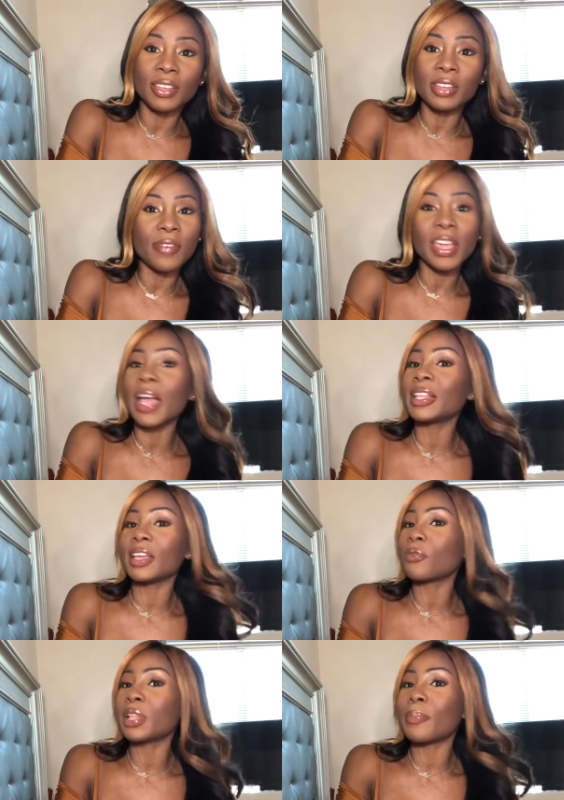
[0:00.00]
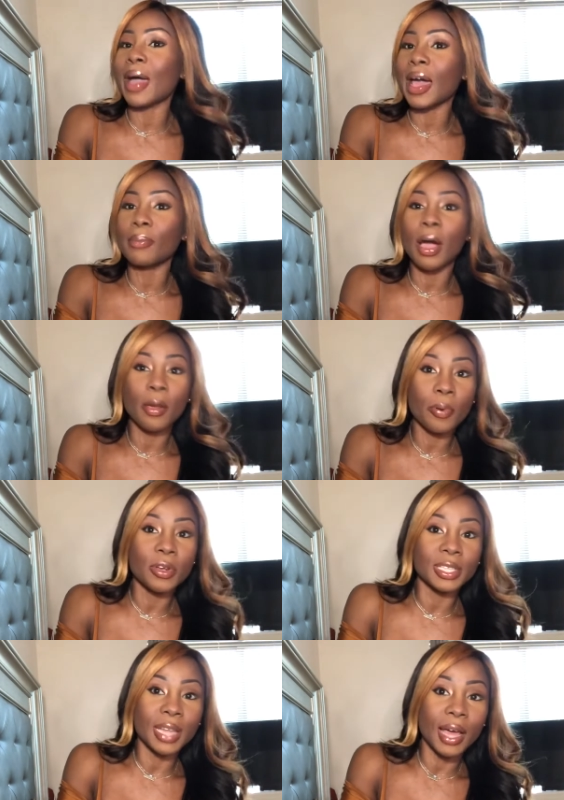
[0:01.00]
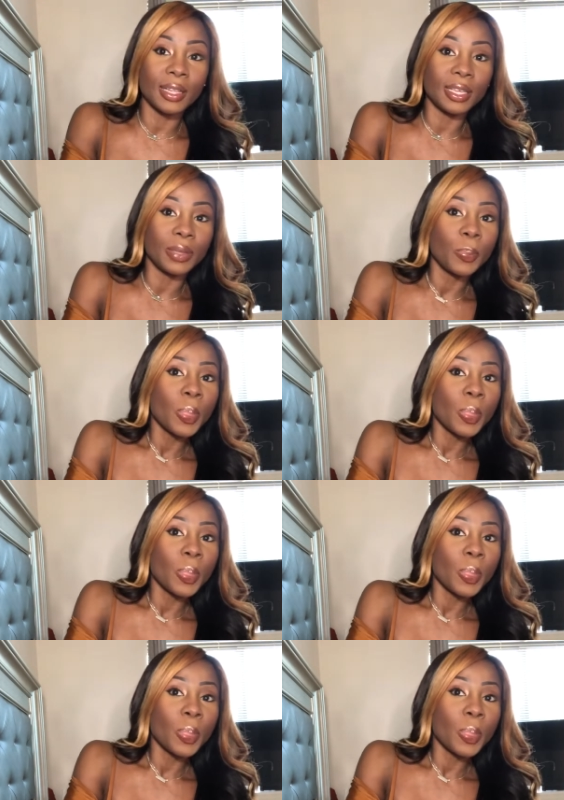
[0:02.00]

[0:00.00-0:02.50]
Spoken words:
You never hear anything really bad about her personality.